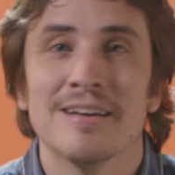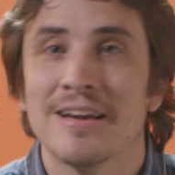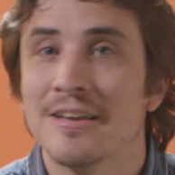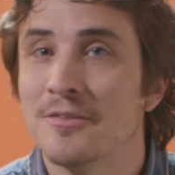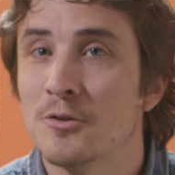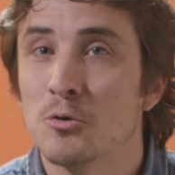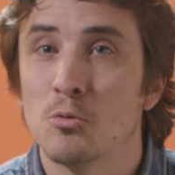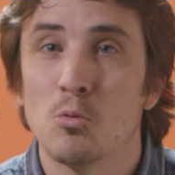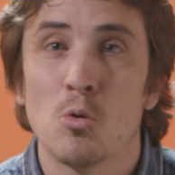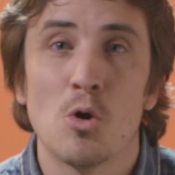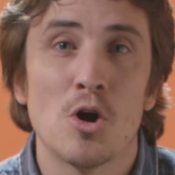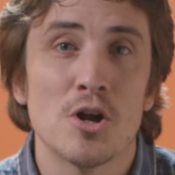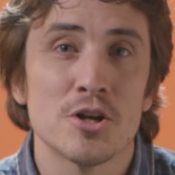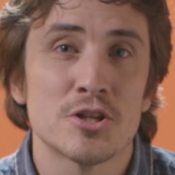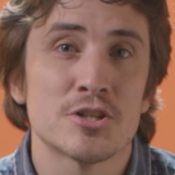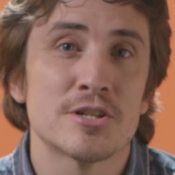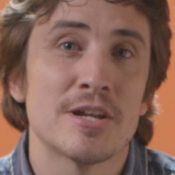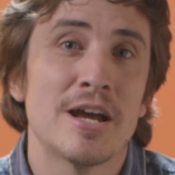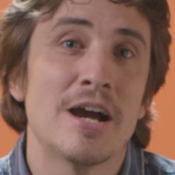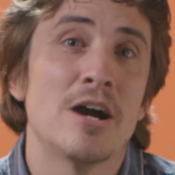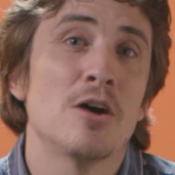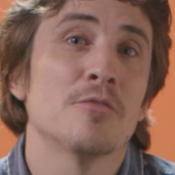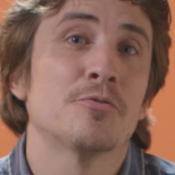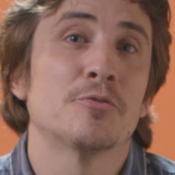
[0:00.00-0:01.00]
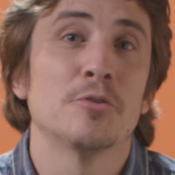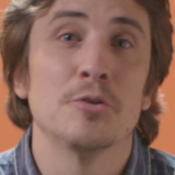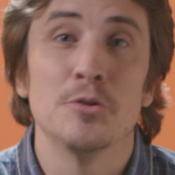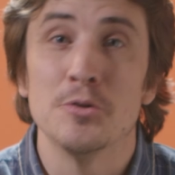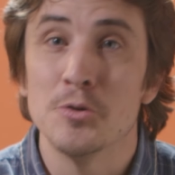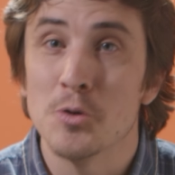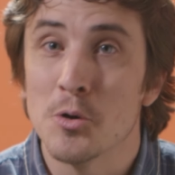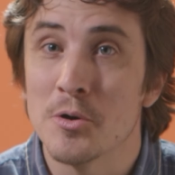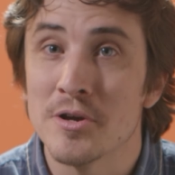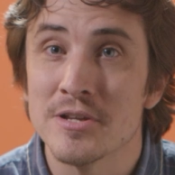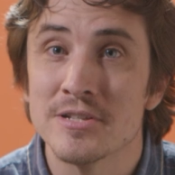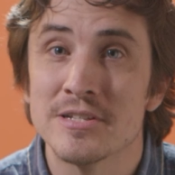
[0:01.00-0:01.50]
and they're washed out, they're
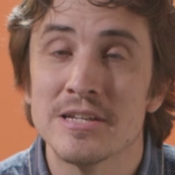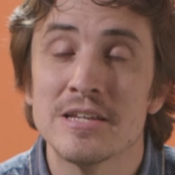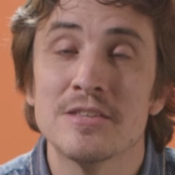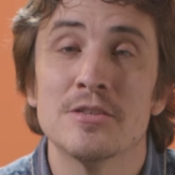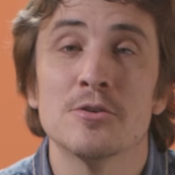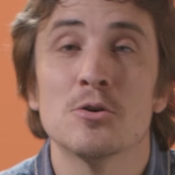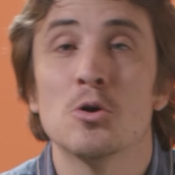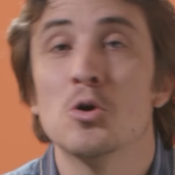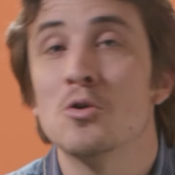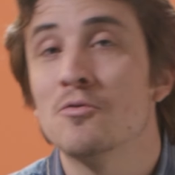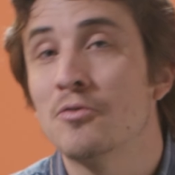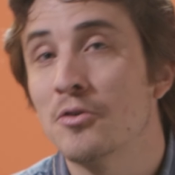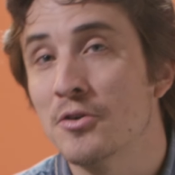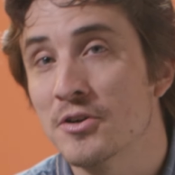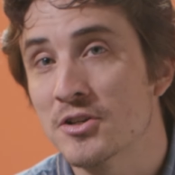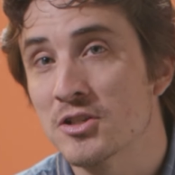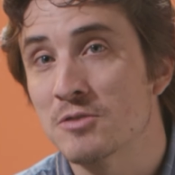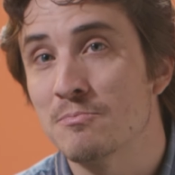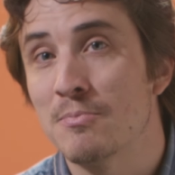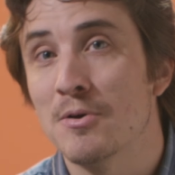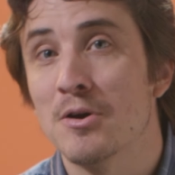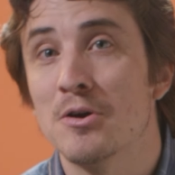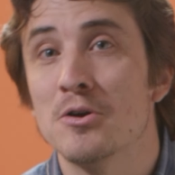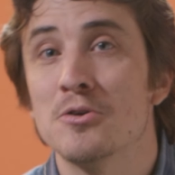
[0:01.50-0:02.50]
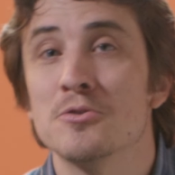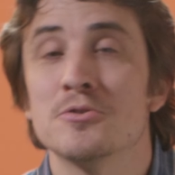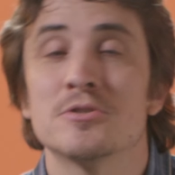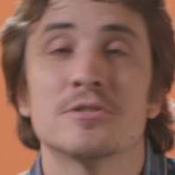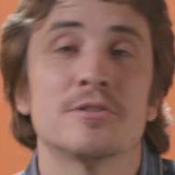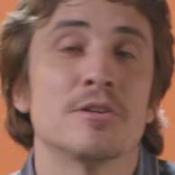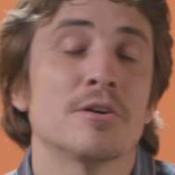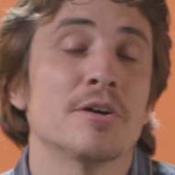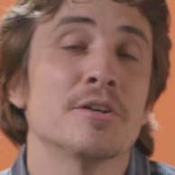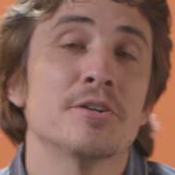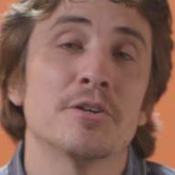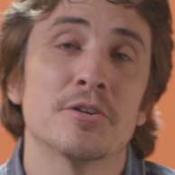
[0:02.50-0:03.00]
noisy, they're
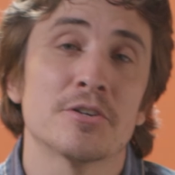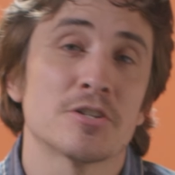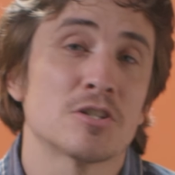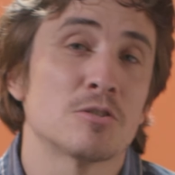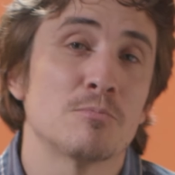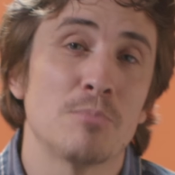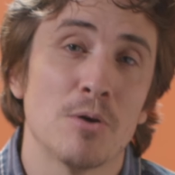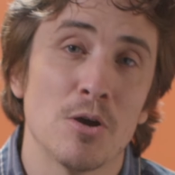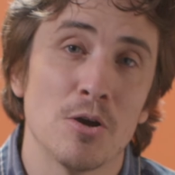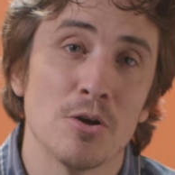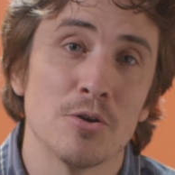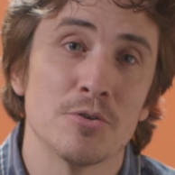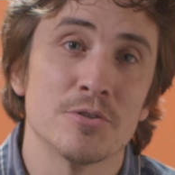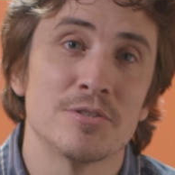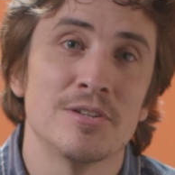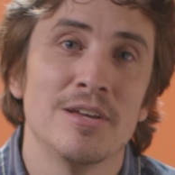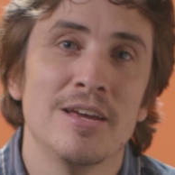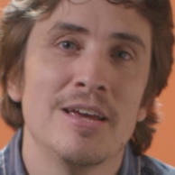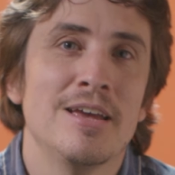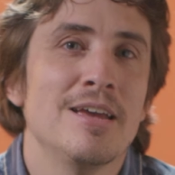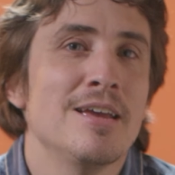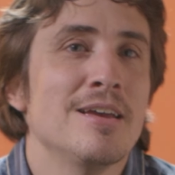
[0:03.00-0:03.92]
overexposed, they're underexposed.